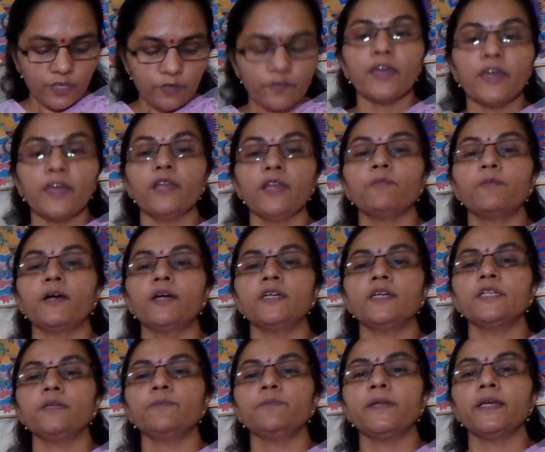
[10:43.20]
If I will
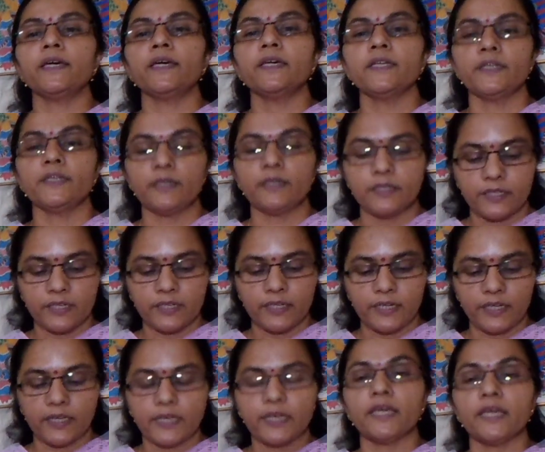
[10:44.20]
multiply
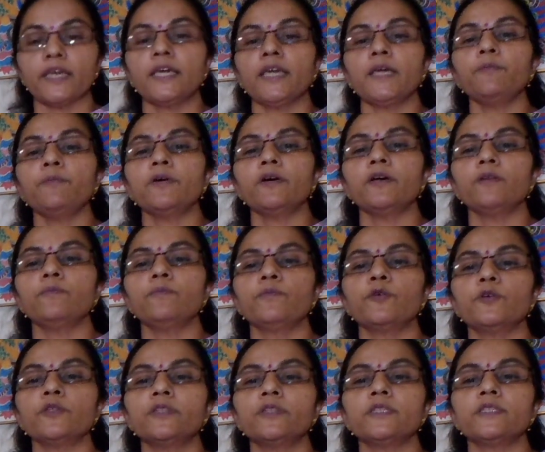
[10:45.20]
m on
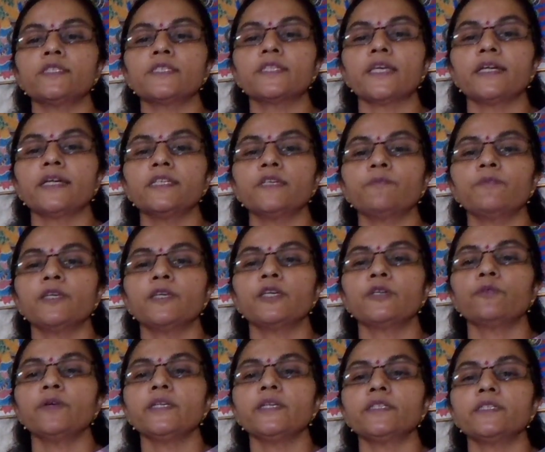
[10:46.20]
both sides of the
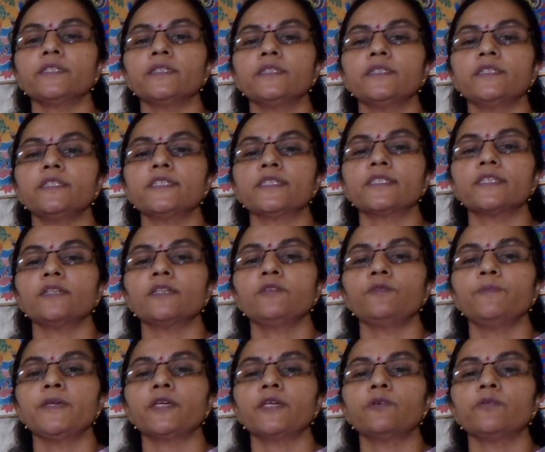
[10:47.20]
equation, this
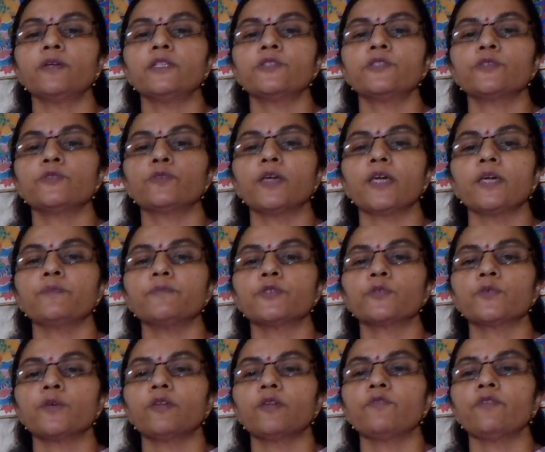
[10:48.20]
can be equals to m
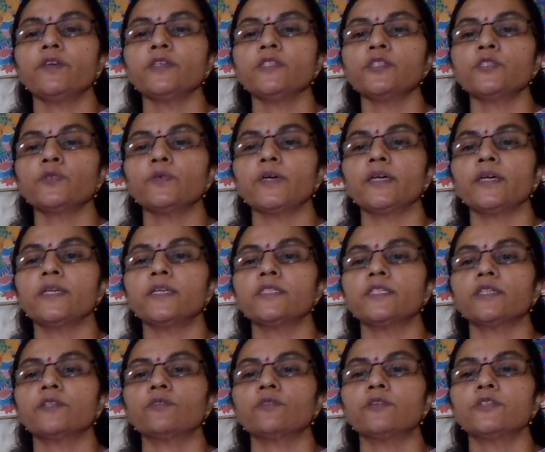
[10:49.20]
square v square
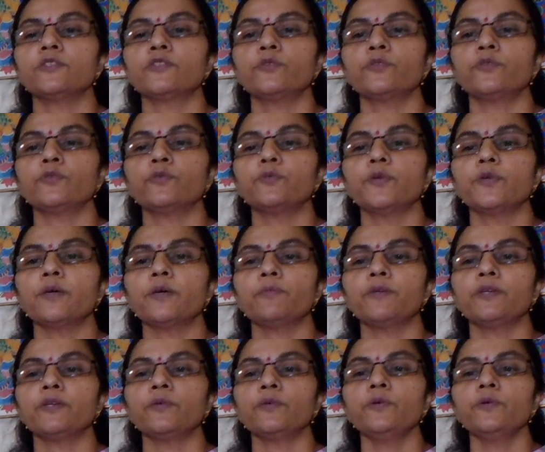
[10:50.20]
is equals to 2m
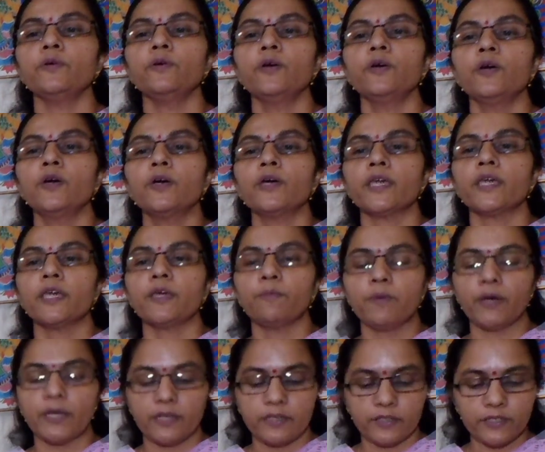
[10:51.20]
into E
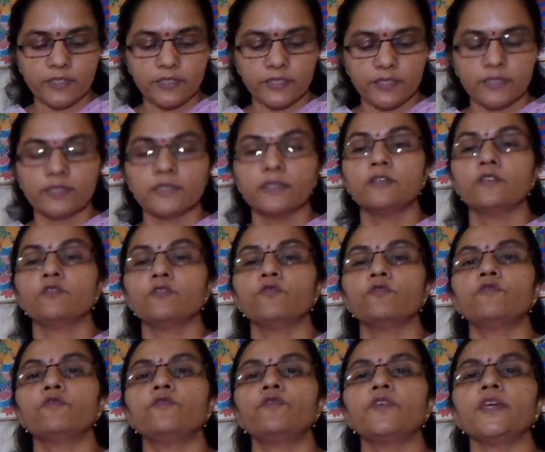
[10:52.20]
minus
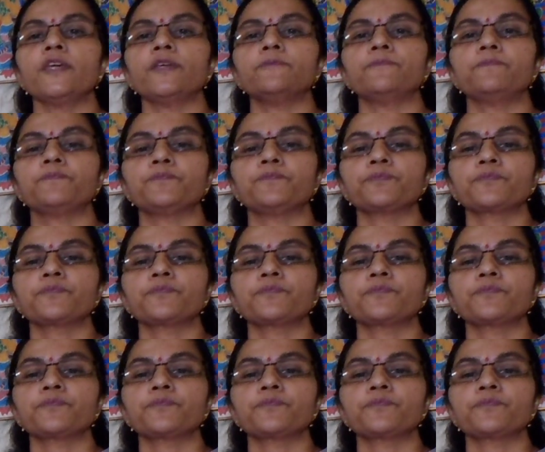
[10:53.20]
V.